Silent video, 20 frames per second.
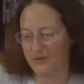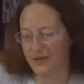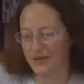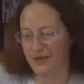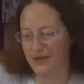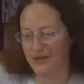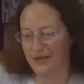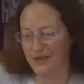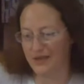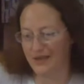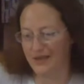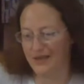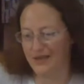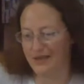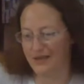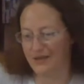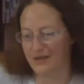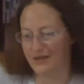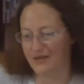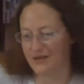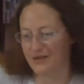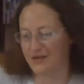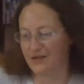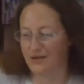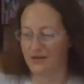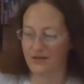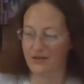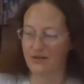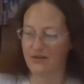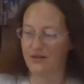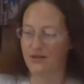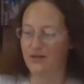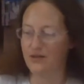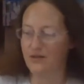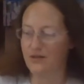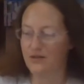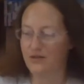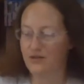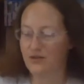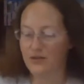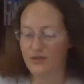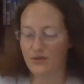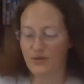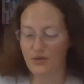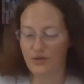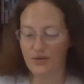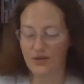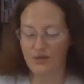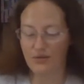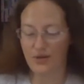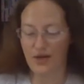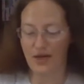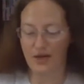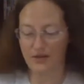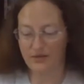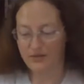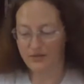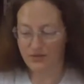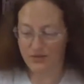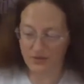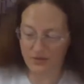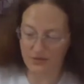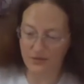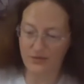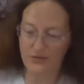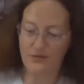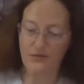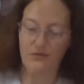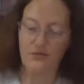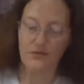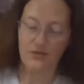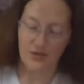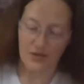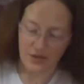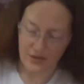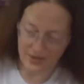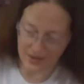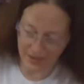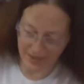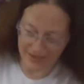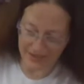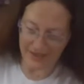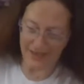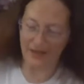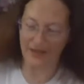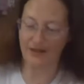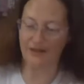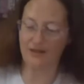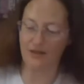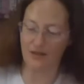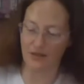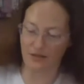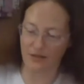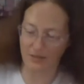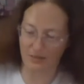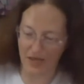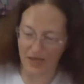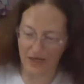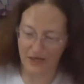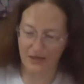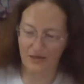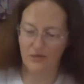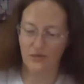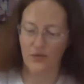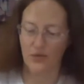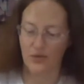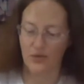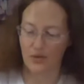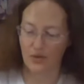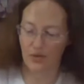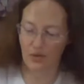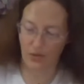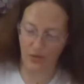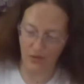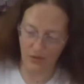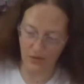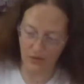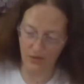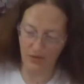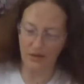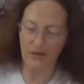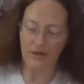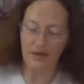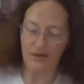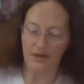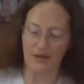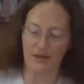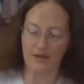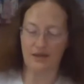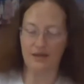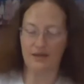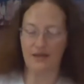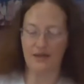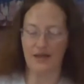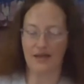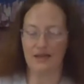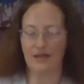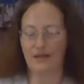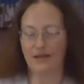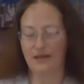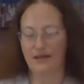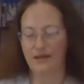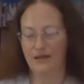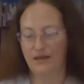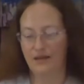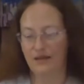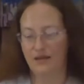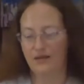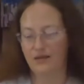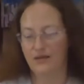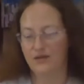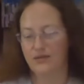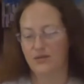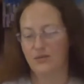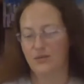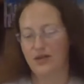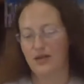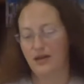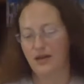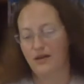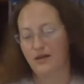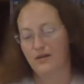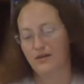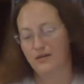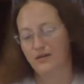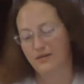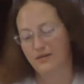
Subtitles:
going to need another 2 or 3 rounds just like that, going back and forth and connecting it here as we go.